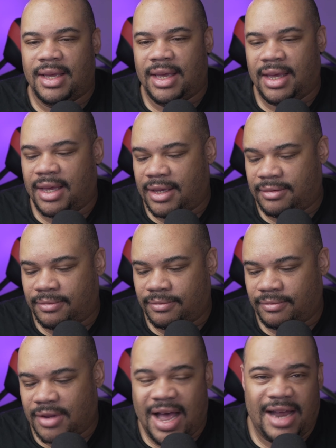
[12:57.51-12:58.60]
And
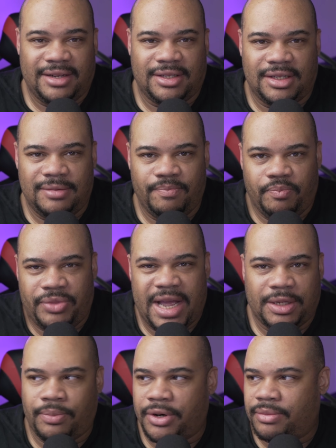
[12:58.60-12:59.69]
honestly,
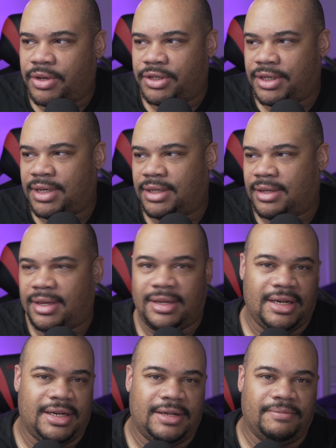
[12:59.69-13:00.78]
that's pretty much it.
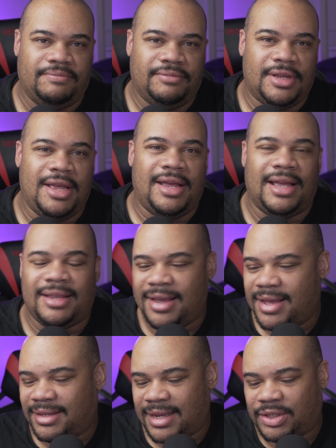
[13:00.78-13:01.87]

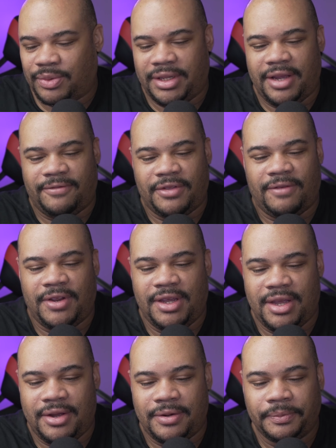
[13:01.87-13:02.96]
That's really it for the
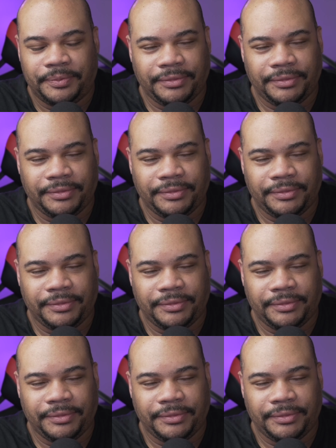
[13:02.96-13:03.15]
video.